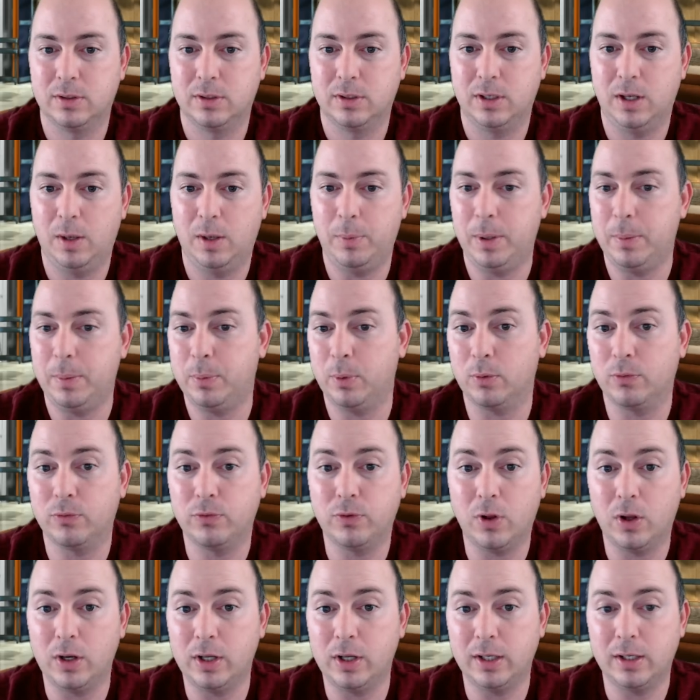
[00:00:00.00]
if people are
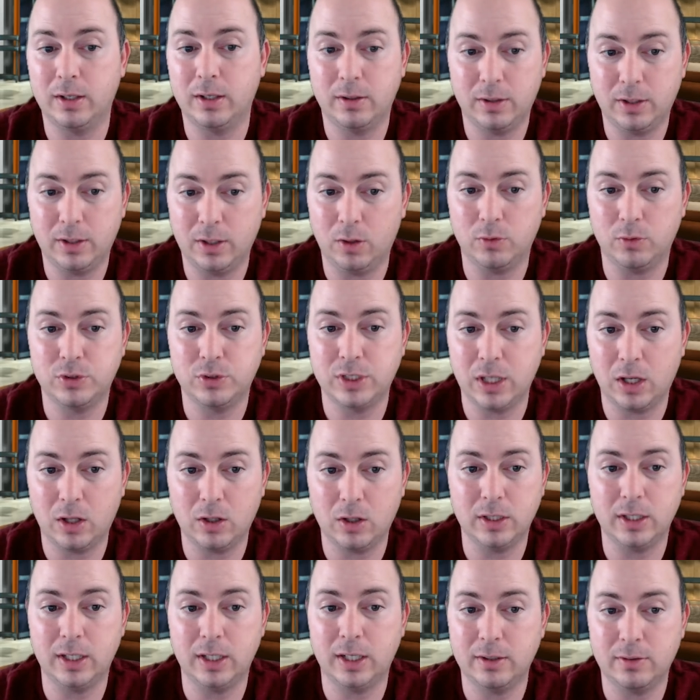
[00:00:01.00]
flooding,
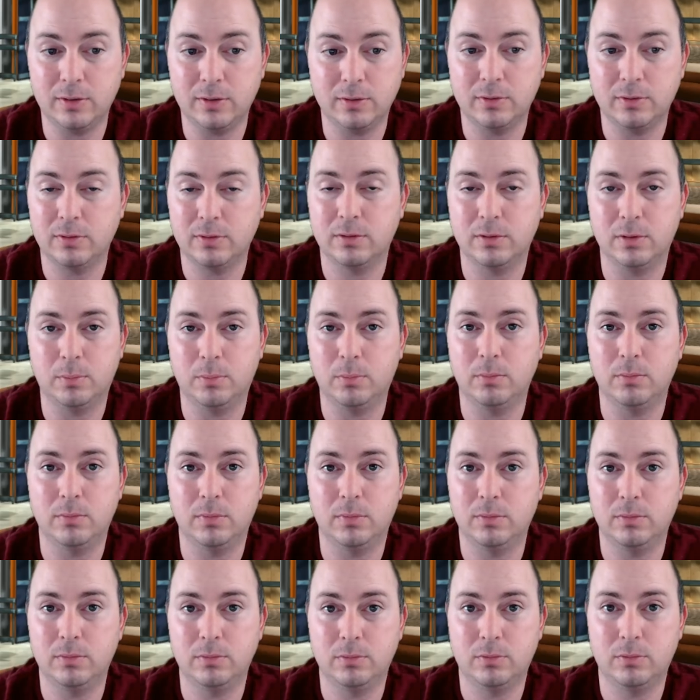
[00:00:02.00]
selling the
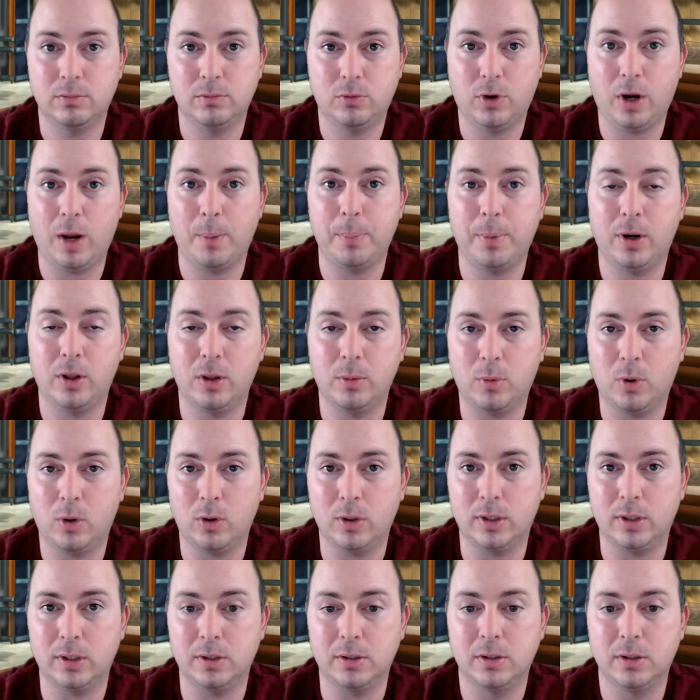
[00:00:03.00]
crap out of the
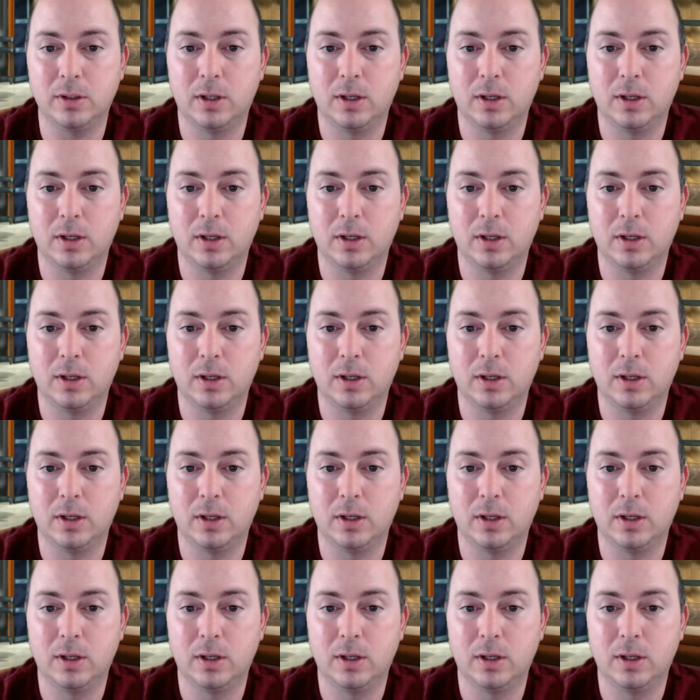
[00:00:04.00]
market,